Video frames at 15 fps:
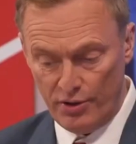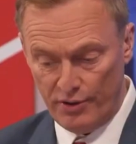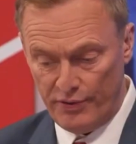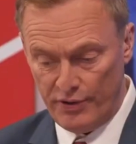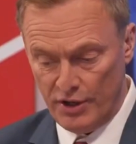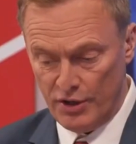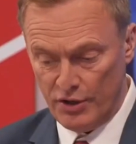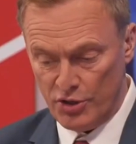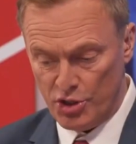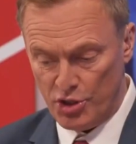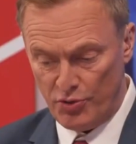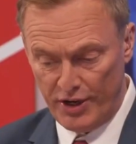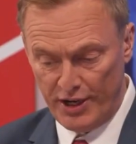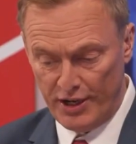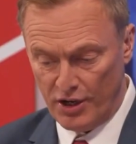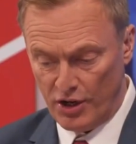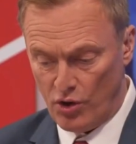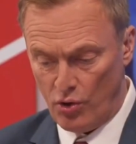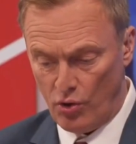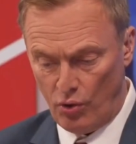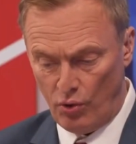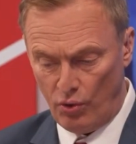of Sharia
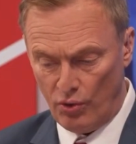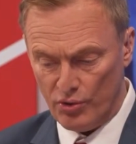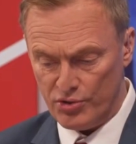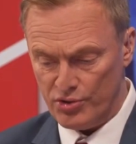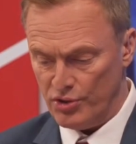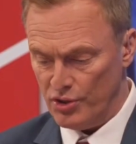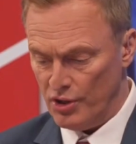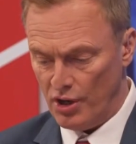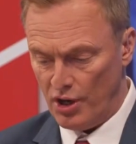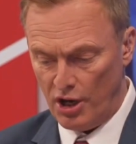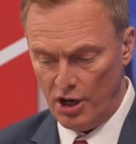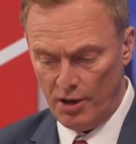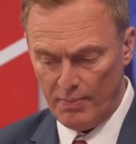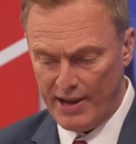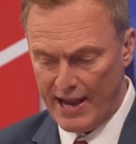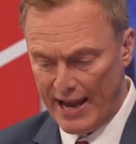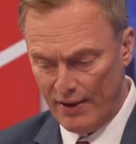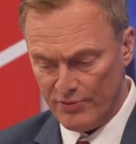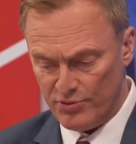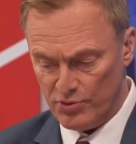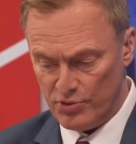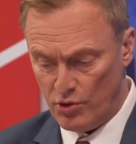courts,
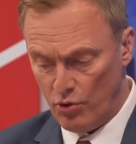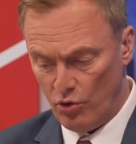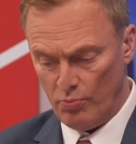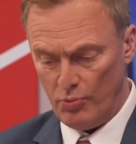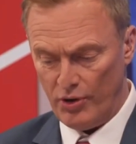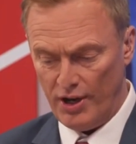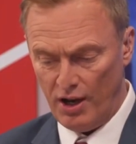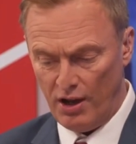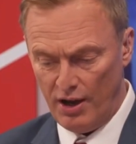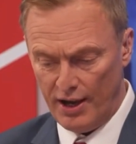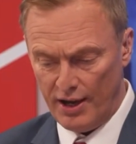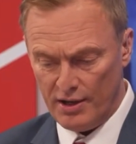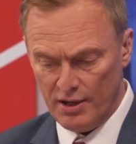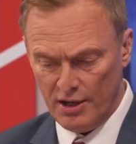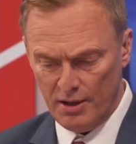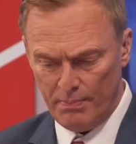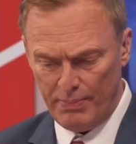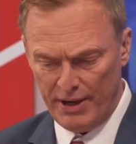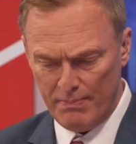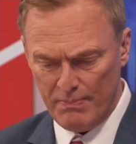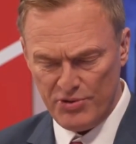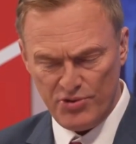councils, call them what you like,
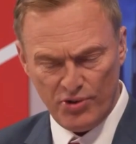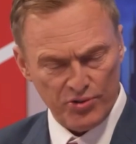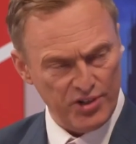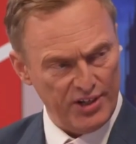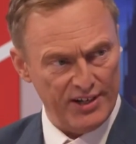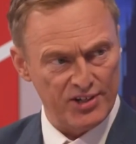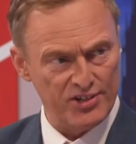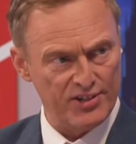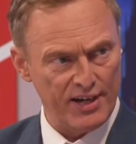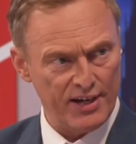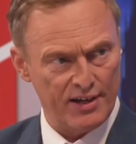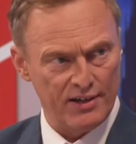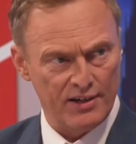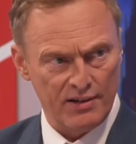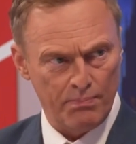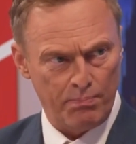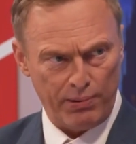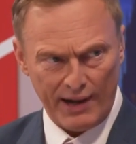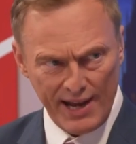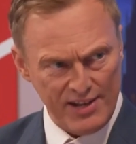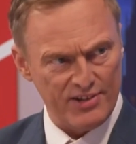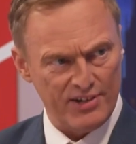being misogynistic,
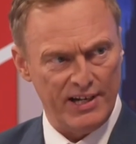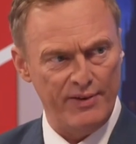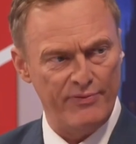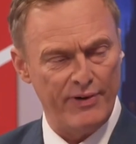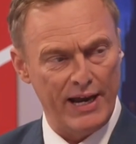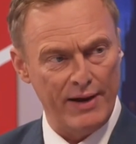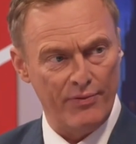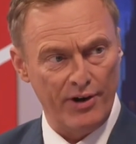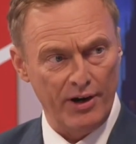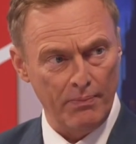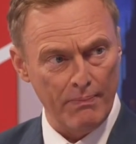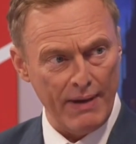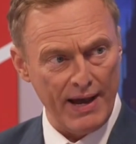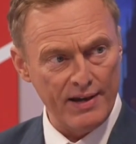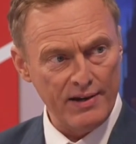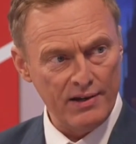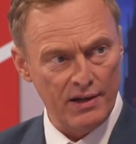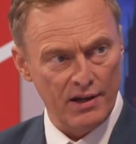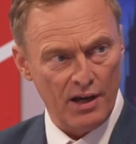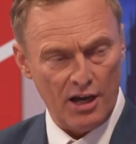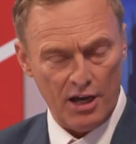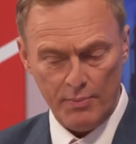blatantly favouring men,
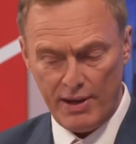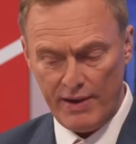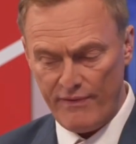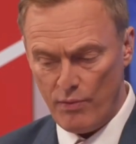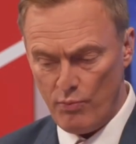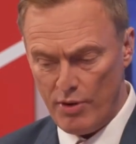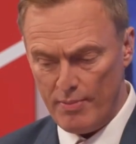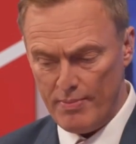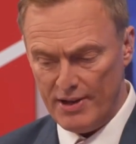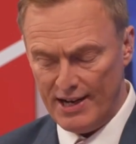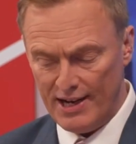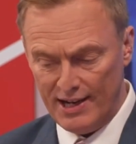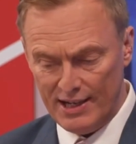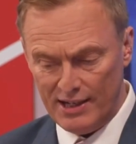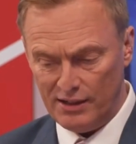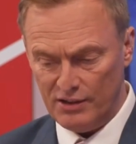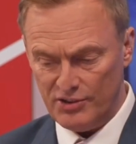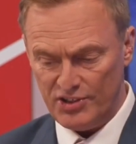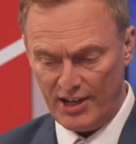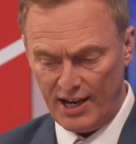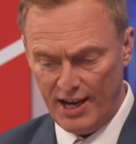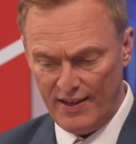giving women little
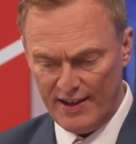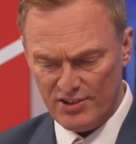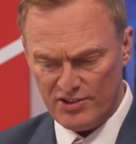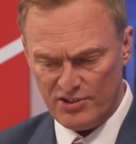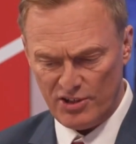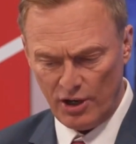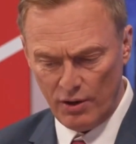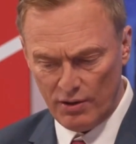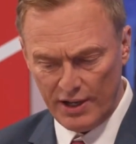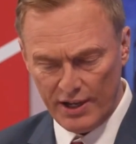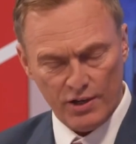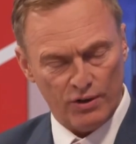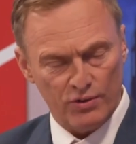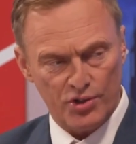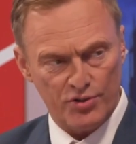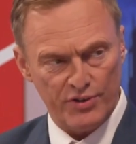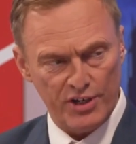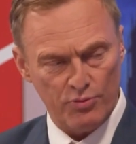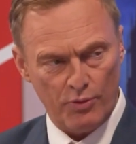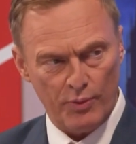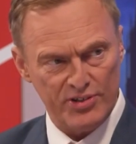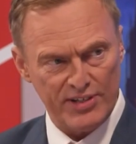say. That's totally contrary to what we